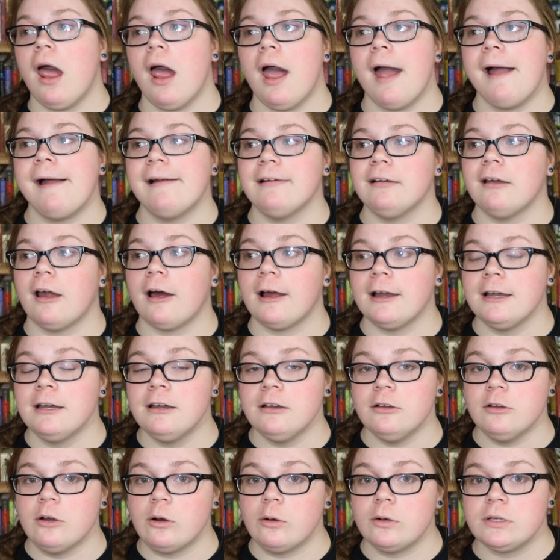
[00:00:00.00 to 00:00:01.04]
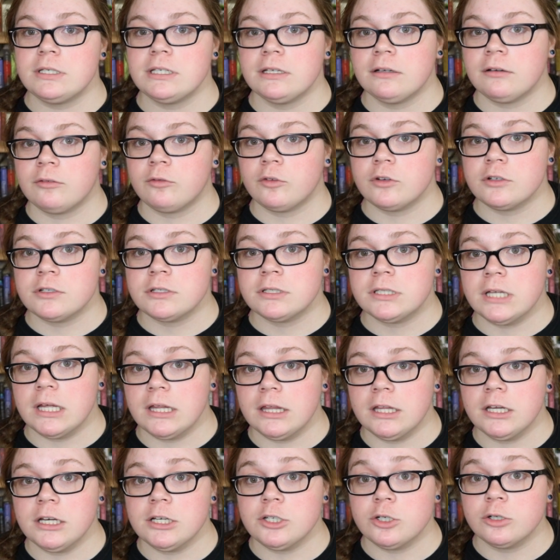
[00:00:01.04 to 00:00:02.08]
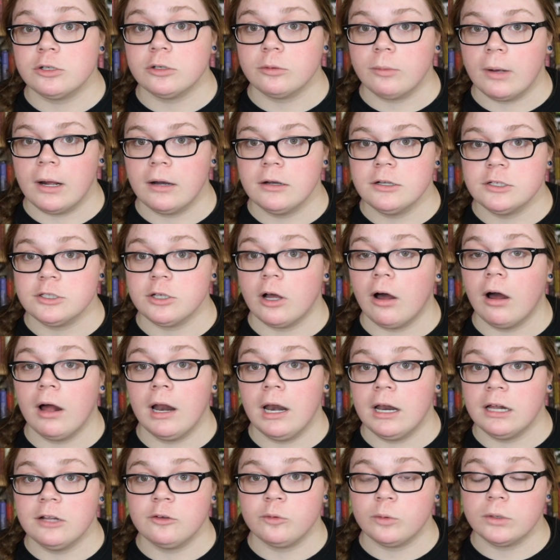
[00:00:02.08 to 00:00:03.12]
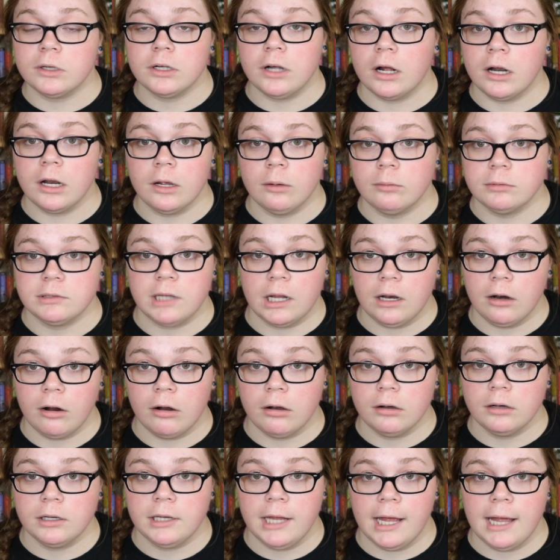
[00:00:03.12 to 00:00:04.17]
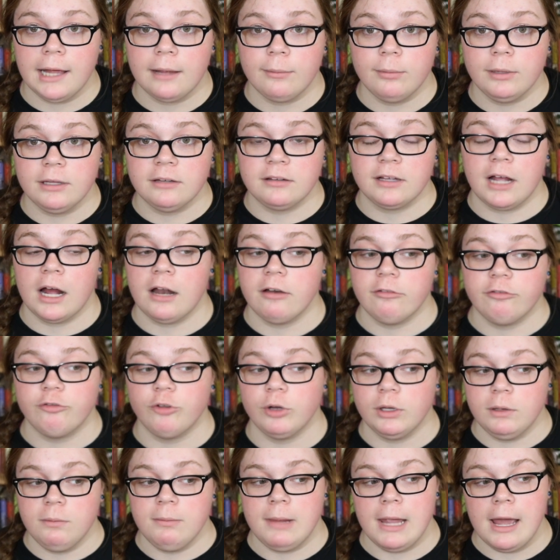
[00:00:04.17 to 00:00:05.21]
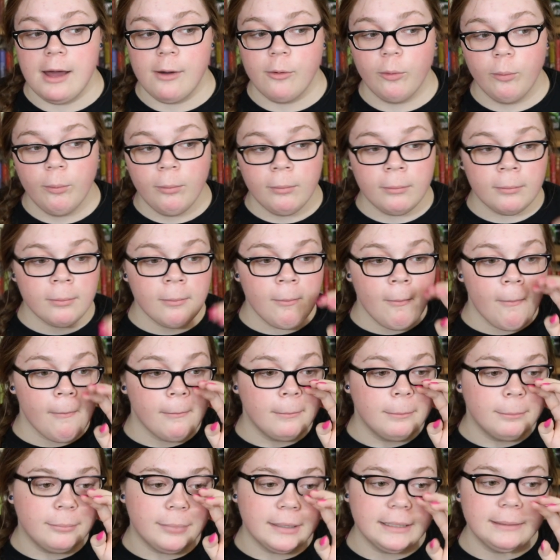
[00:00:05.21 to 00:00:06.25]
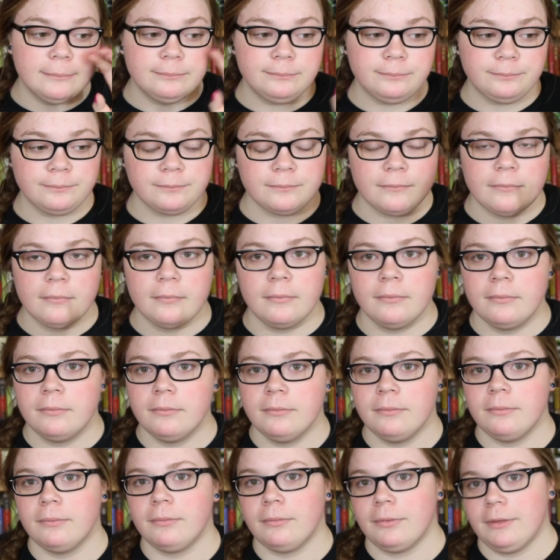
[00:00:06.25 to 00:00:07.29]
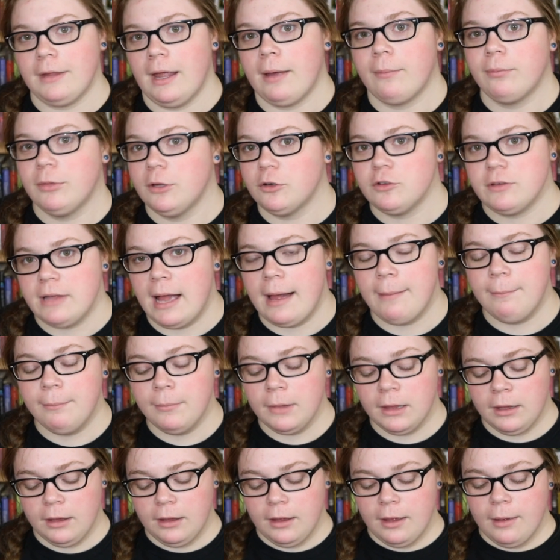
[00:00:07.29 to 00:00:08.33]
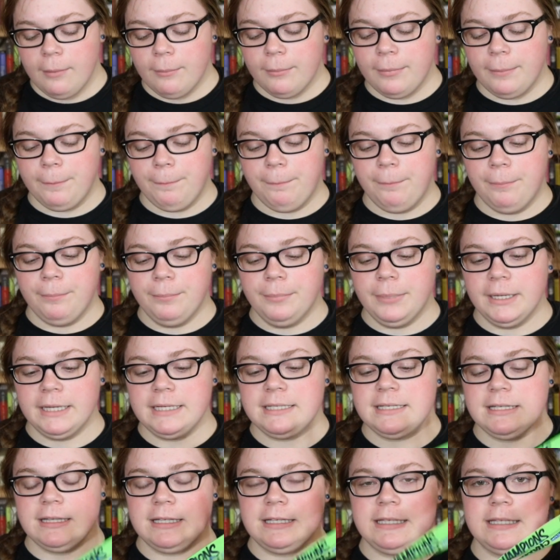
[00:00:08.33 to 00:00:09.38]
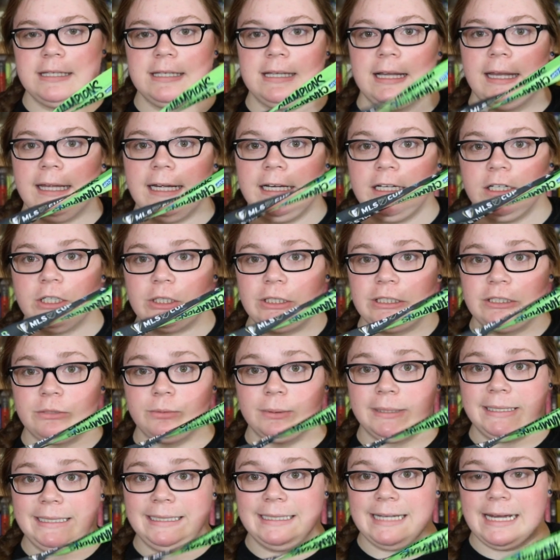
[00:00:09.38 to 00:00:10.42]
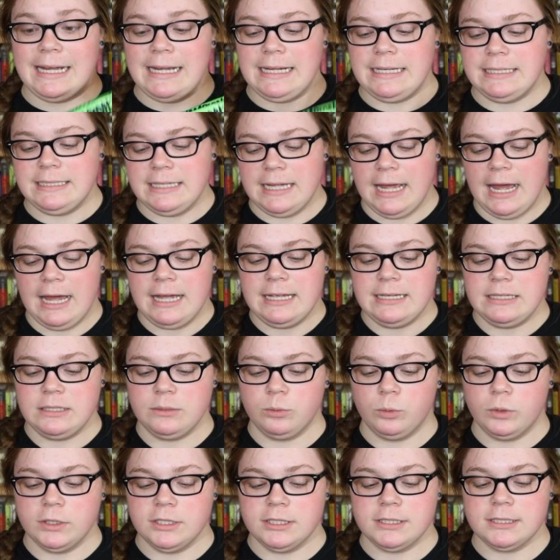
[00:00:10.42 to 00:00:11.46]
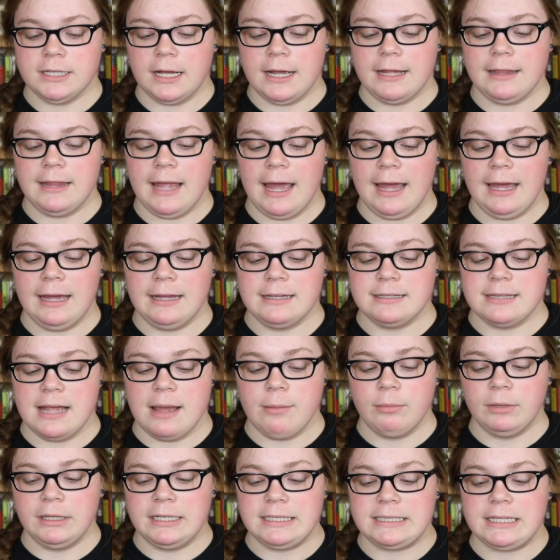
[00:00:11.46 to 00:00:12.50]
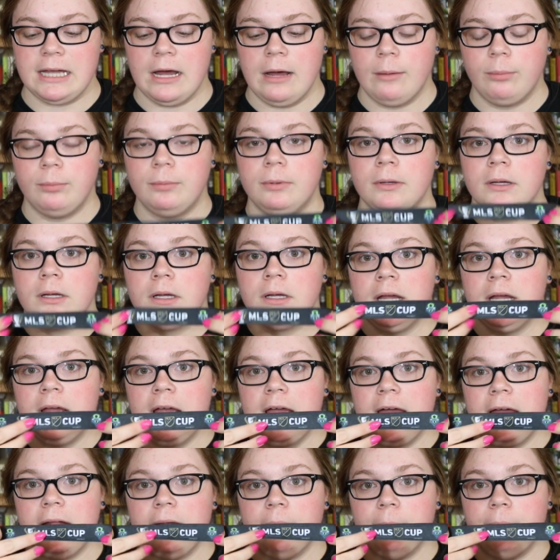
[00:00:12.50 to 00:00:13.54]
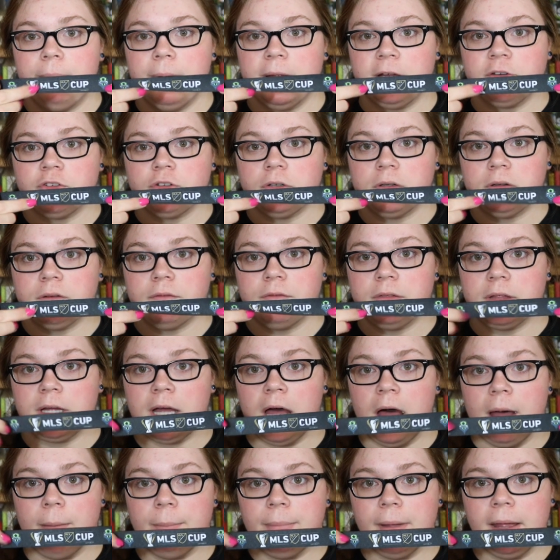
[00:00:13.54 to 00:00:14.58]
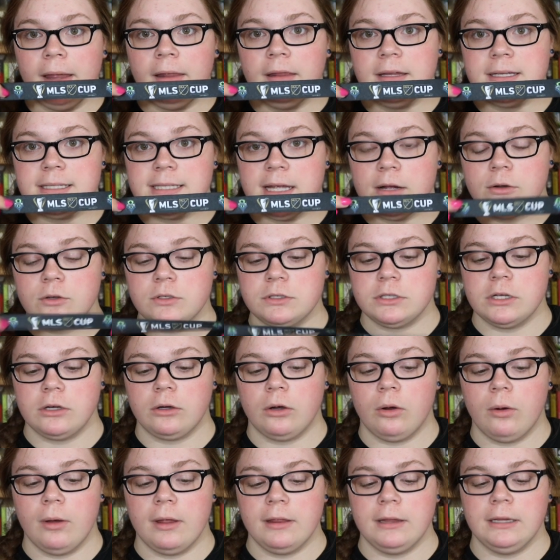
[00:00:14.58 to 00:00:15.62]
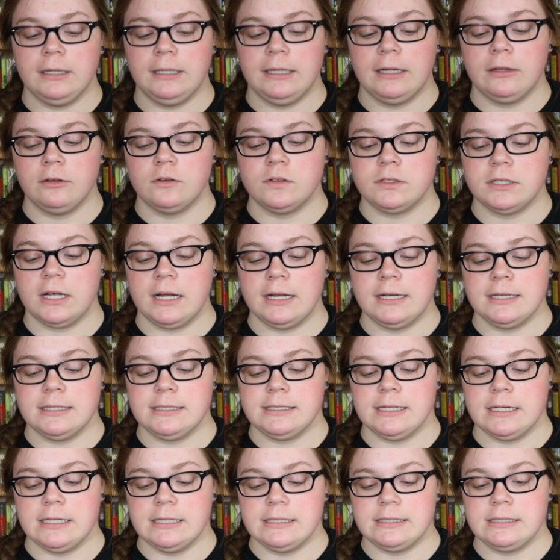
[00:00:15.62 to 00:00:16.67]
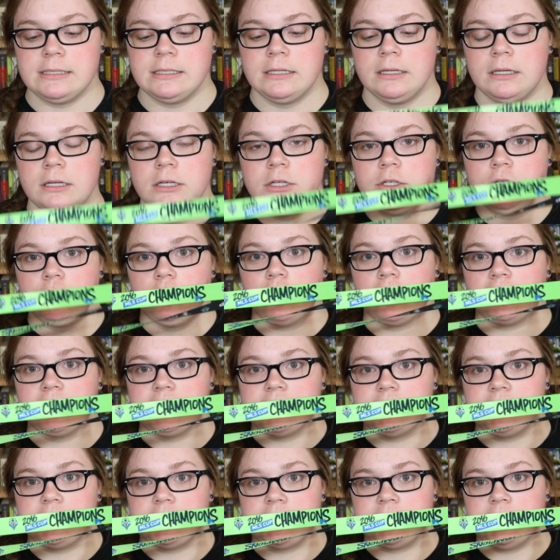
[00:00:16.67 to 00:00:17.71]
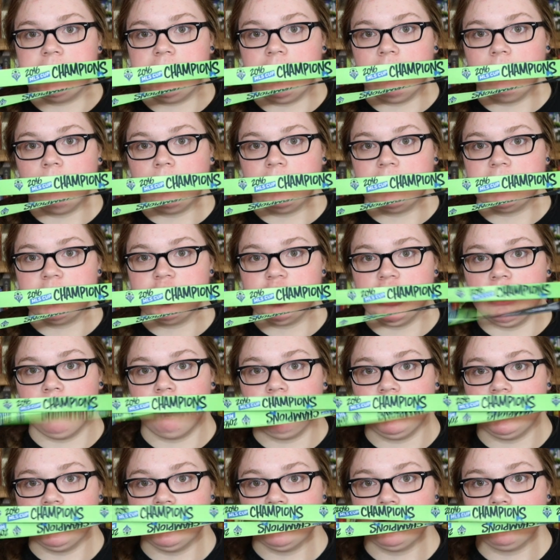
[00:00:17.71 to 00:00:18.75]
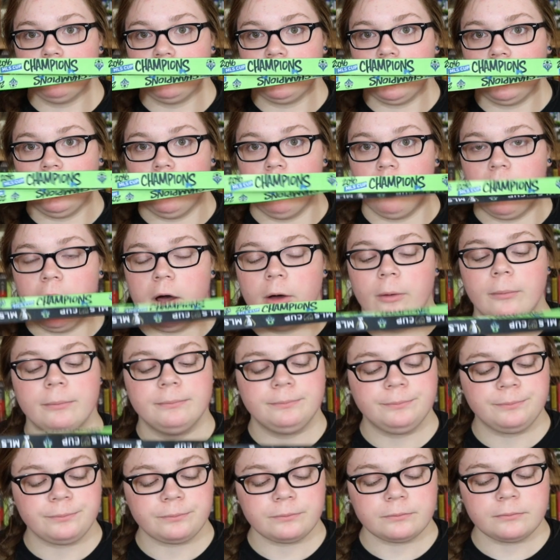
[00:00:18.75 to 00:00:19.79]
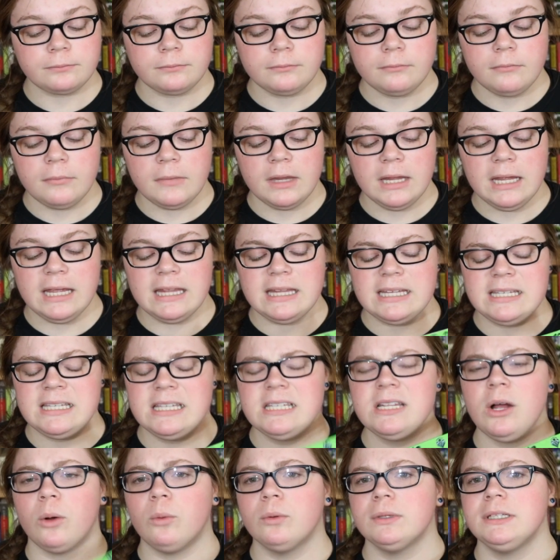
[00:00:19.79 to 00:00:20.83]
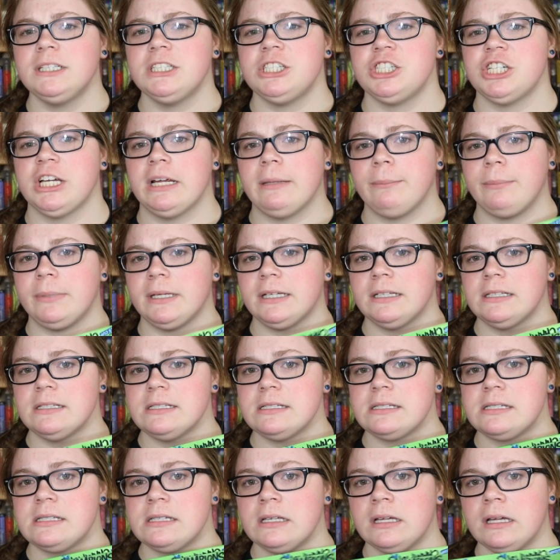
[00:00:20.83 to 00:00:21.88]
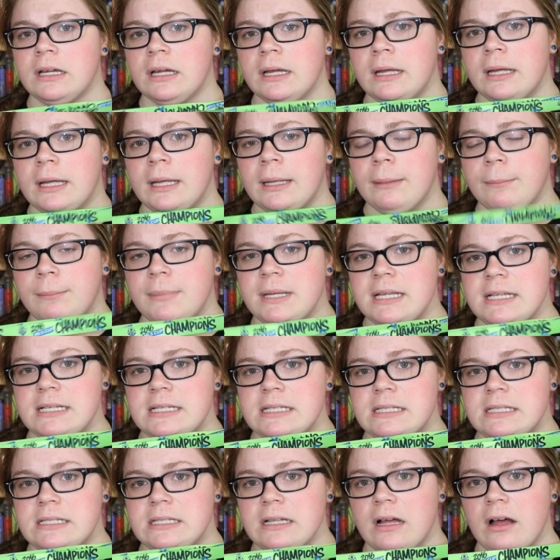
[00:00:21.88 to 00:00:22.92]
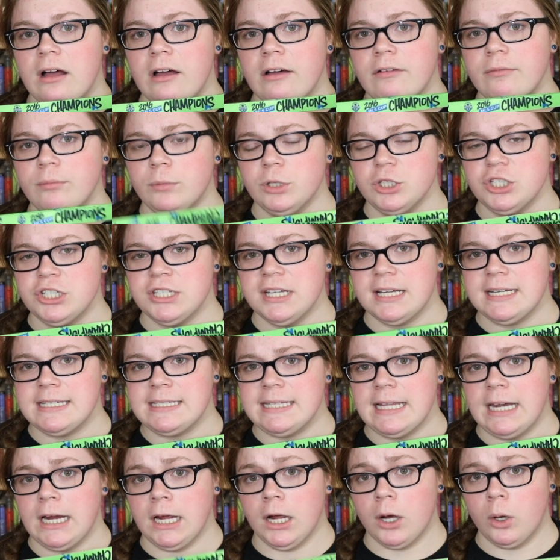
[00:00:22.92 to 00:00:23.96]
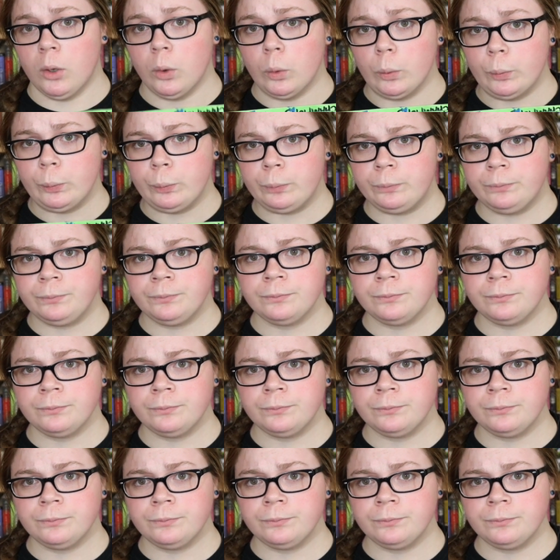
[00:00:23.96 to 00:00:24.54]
and I didn't notice it at first, and then I turned around and saw it, and I swear to God, I almost had a heart attack because it kind of freaked me out. But yeah, there's that. But this lanyard is really nice. It has one side that has MLS Cup and a picture of the cup and the Sounders logo, and the other side it says 2016 MLS Champions with the logo. This is the only Champions piece of merchandise that I own